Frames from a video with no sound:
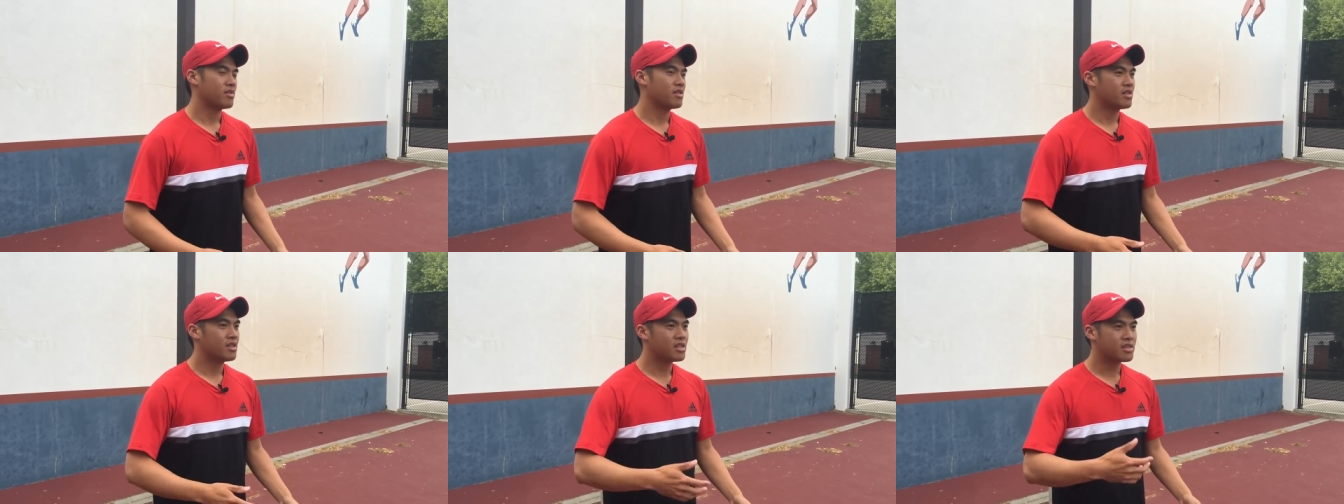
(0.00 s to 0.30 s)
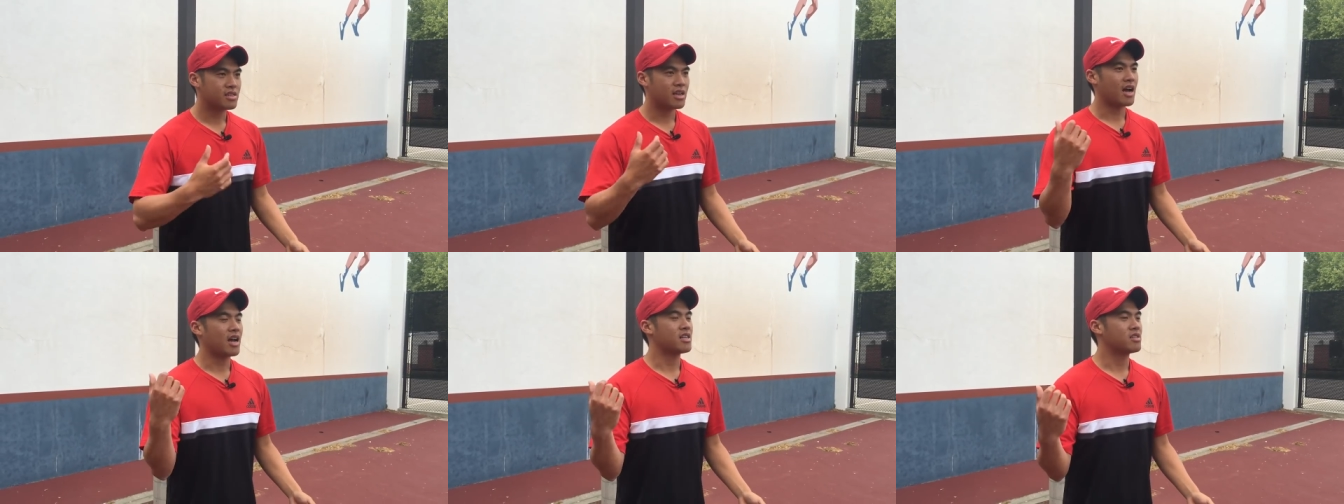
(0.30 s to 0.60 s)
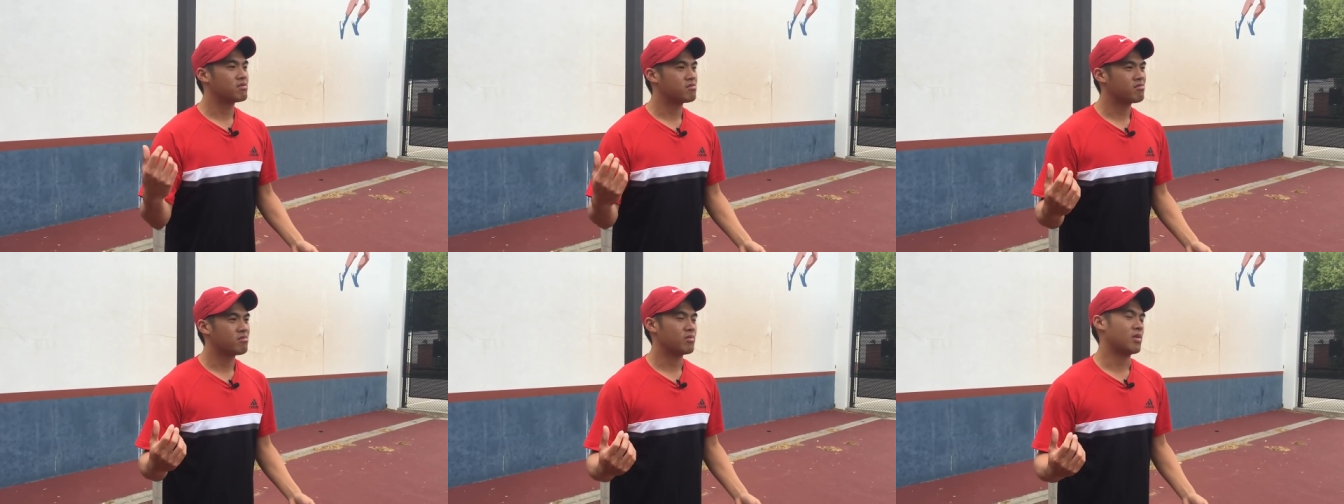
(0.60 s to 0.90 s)
this
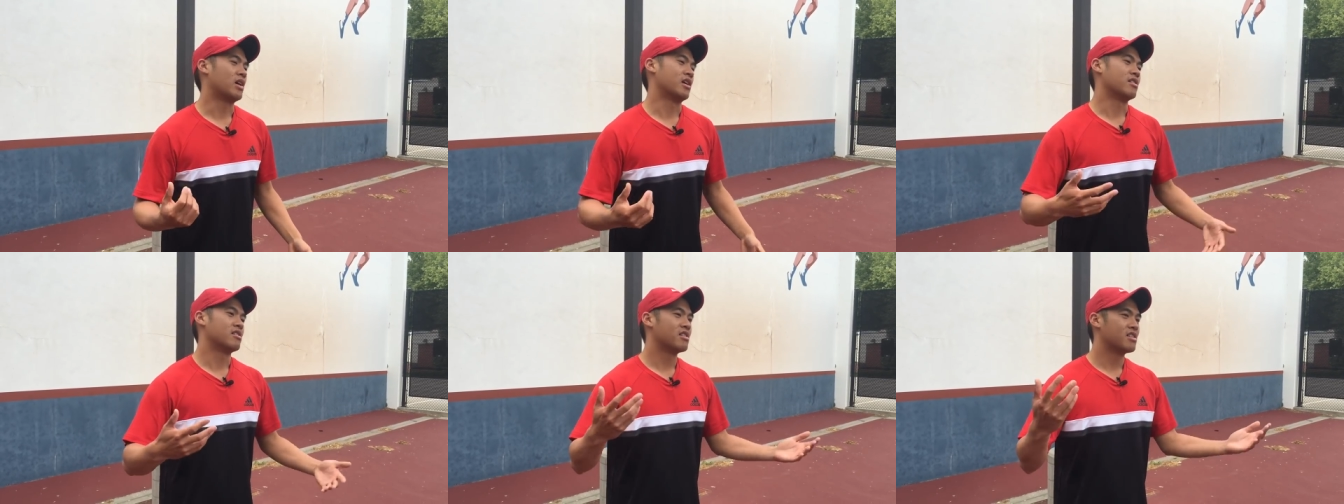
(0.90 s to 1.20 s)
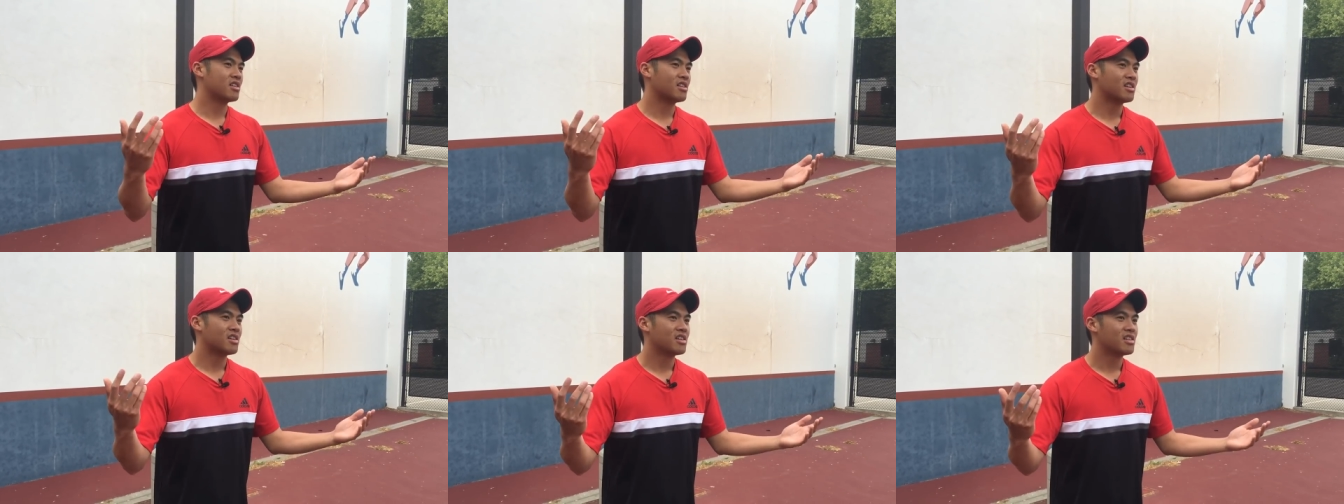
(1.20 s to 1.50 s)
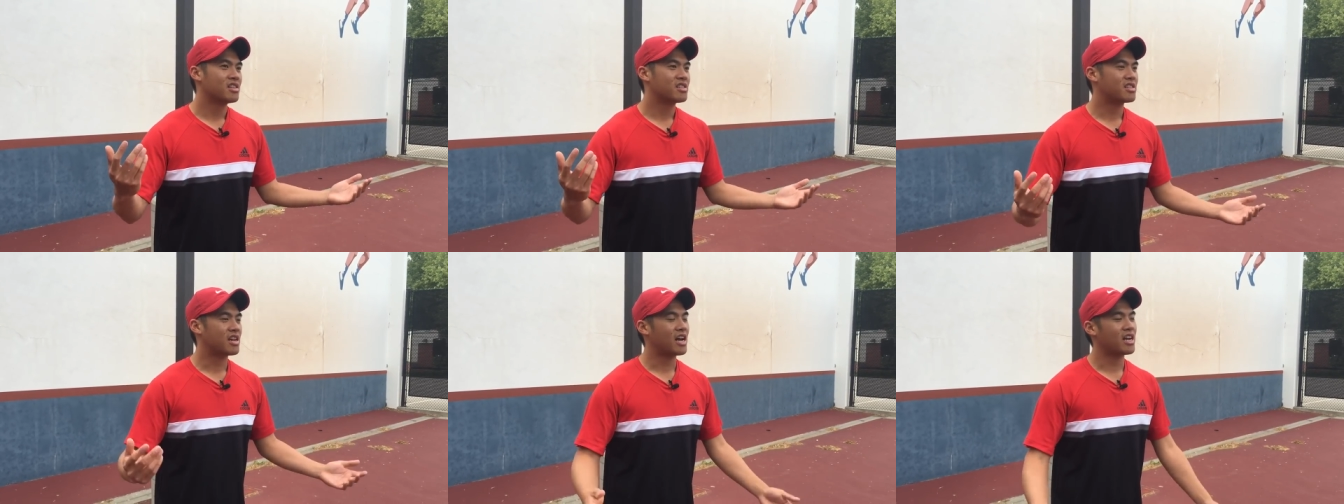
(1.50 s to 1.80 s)
guy's
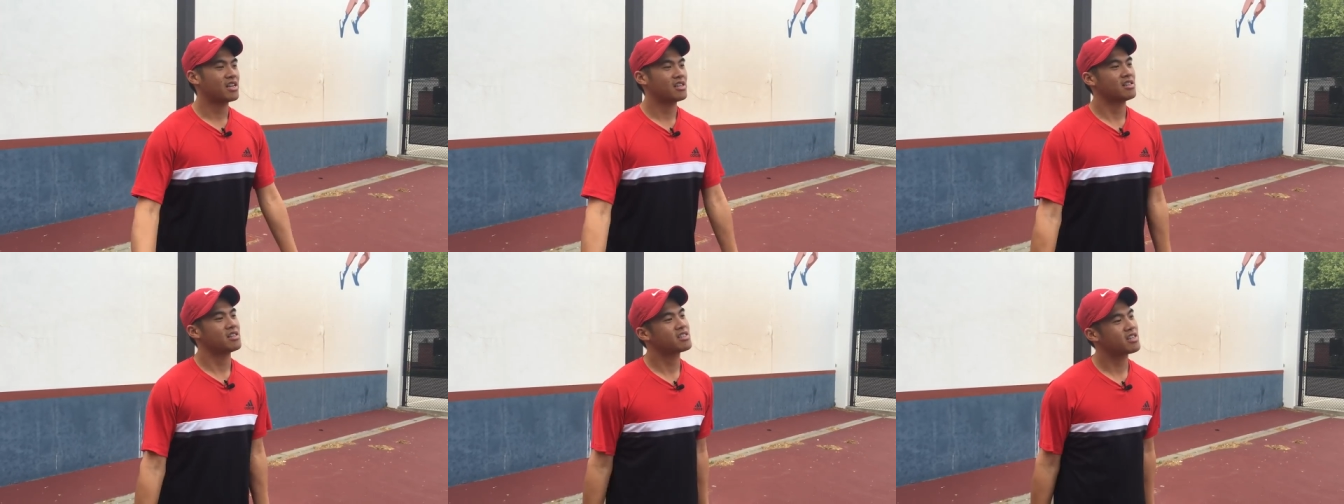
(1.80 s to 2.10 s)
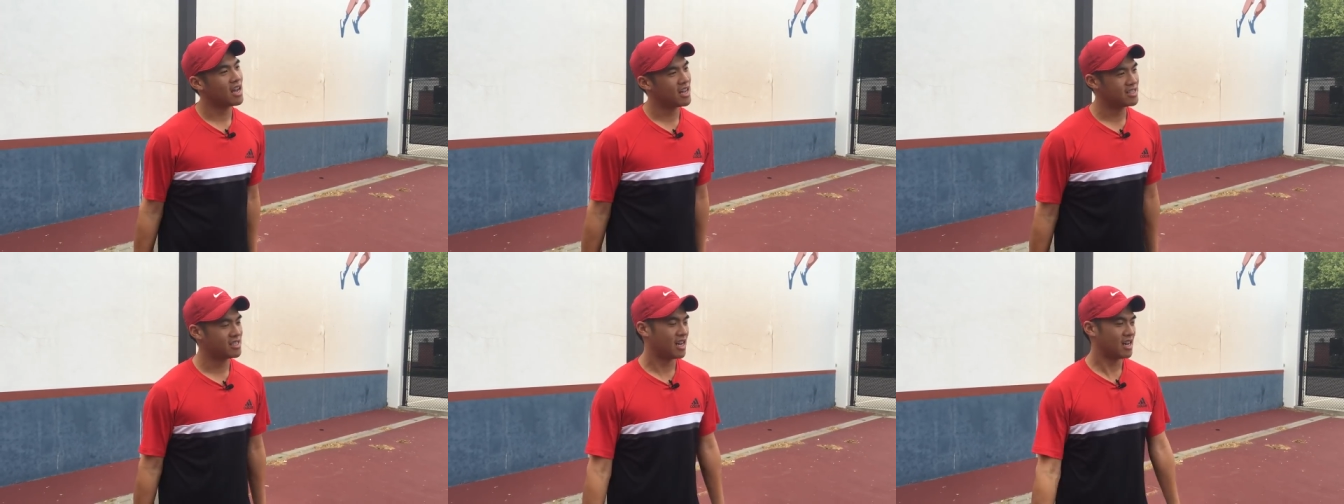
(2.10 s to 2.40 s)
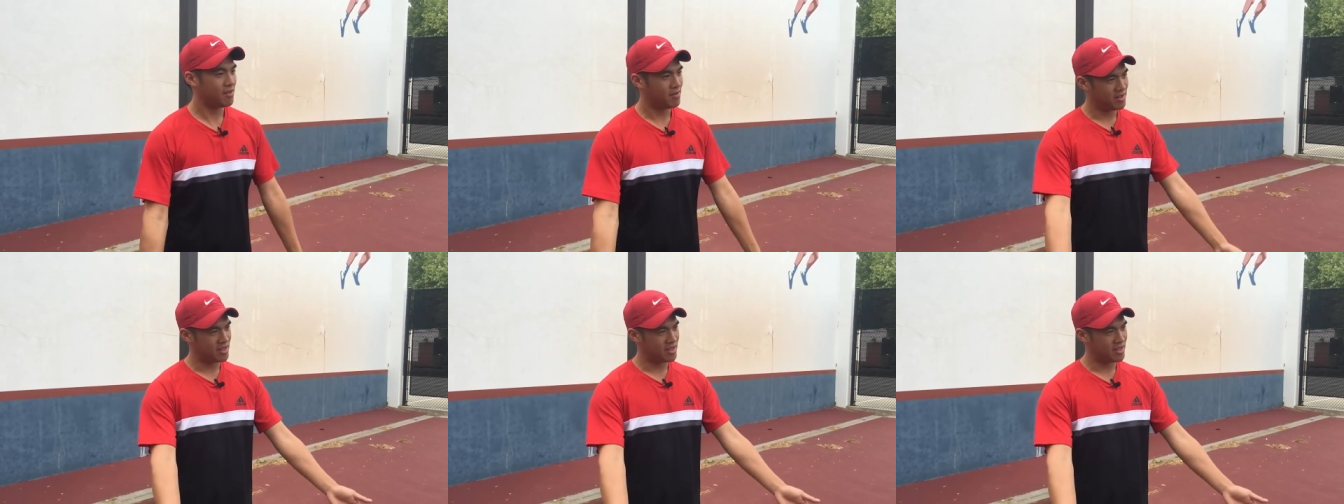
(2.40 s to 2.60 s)
not